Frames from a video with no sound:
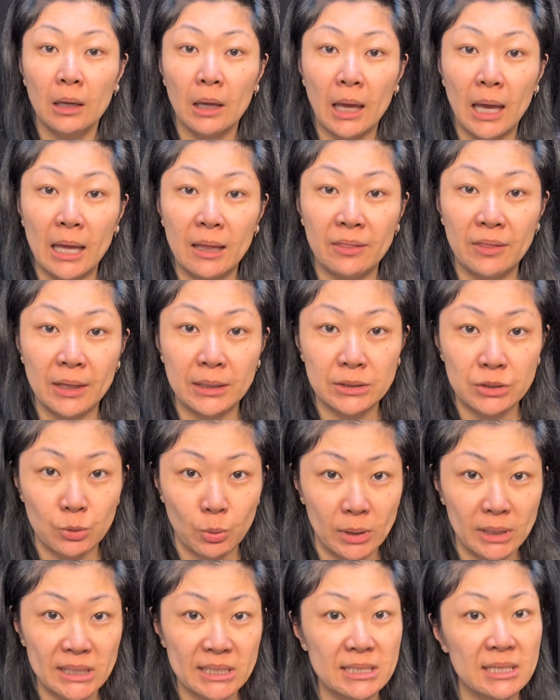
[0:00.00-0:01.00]
and then
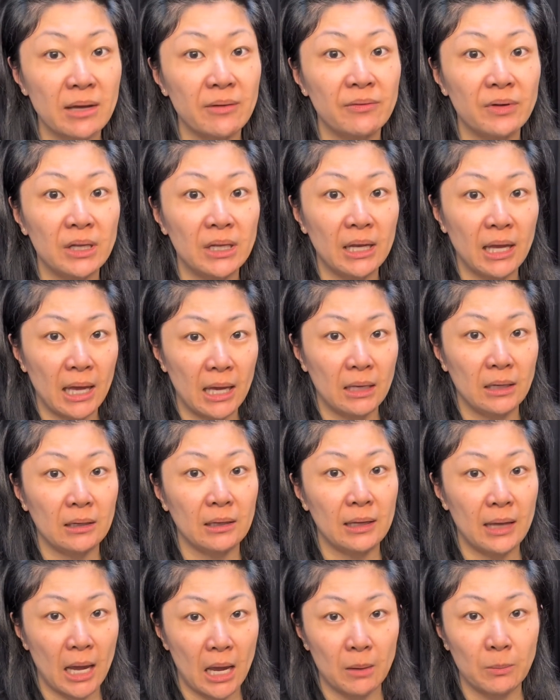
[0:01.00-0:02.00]
27N
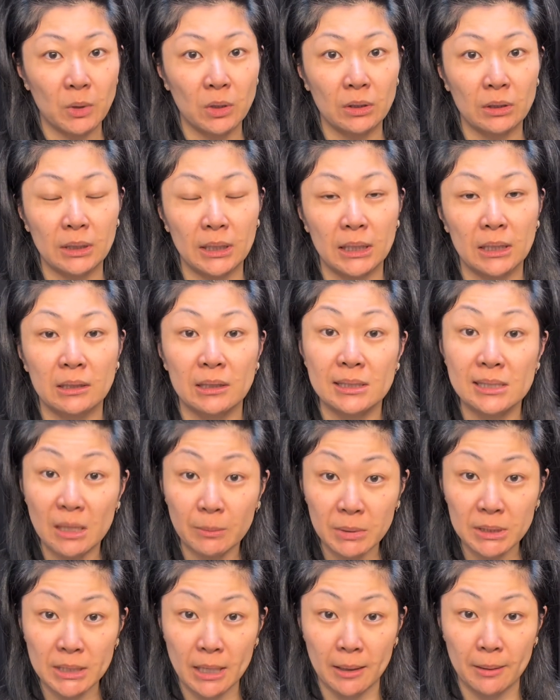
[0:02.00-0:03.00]
Camel in the
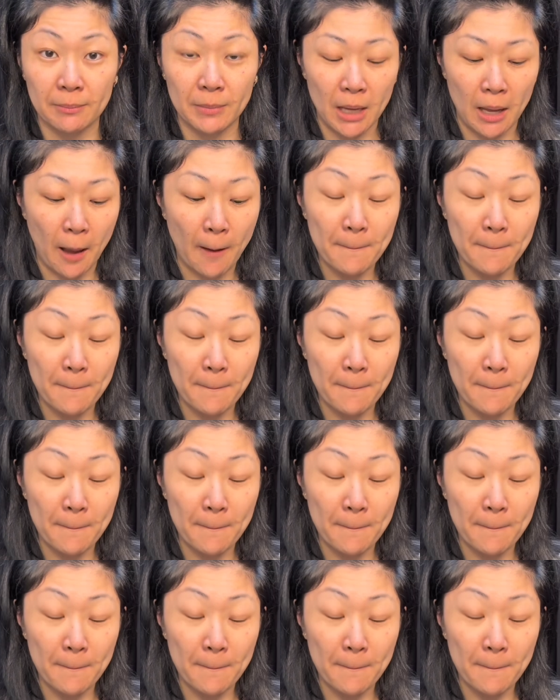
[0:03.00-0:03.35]
summertime.